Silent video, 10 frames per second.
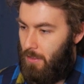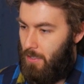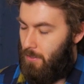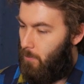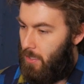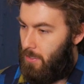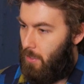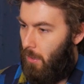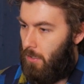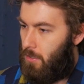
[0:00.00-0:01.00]
This one
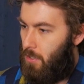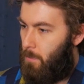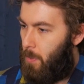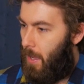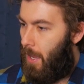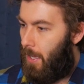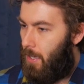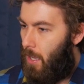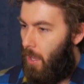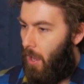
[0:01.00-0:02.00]
doesn't look too
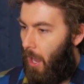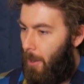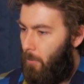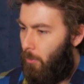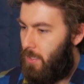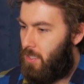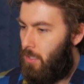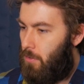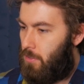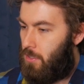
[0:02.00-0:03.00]
bad. I'm always
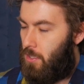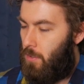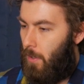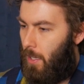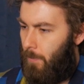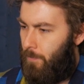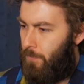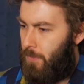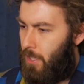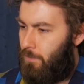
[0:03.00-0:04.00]
used
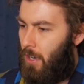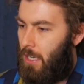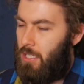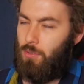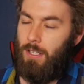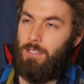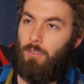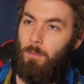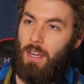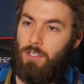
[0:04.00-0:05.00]
to defining
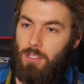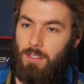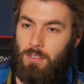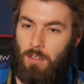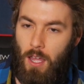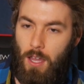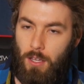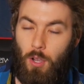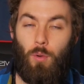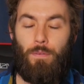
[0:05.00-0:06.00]
transformation
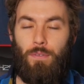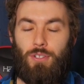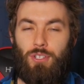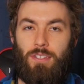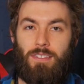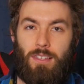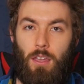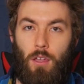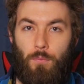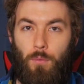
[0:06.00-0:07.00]
coefficients
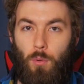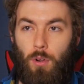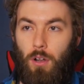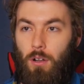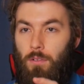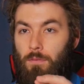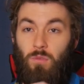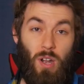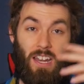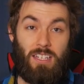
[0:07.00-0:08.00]
for
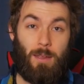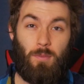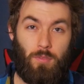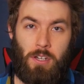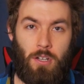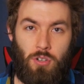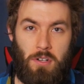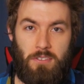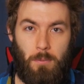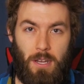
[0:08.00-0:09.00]
any type of linear
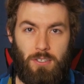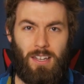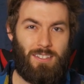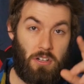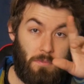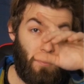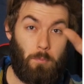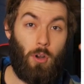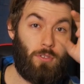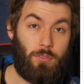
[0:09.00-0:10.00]
transformation in terms of
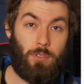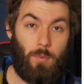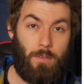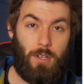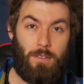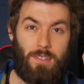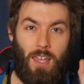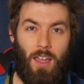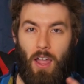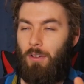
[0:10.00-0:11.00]
partial derivatives.
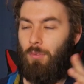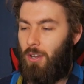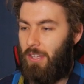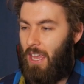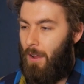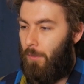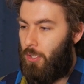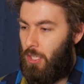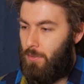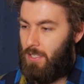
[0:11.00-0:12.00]
I rarely ever
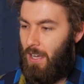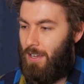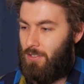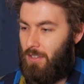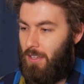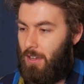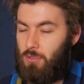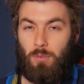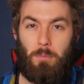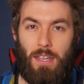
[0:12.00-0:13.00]
use it as the
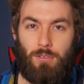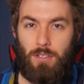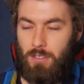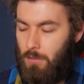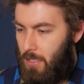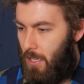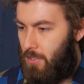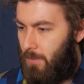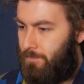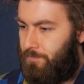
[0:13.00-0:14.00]
actual matrix
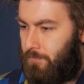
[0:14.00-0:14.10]
notation.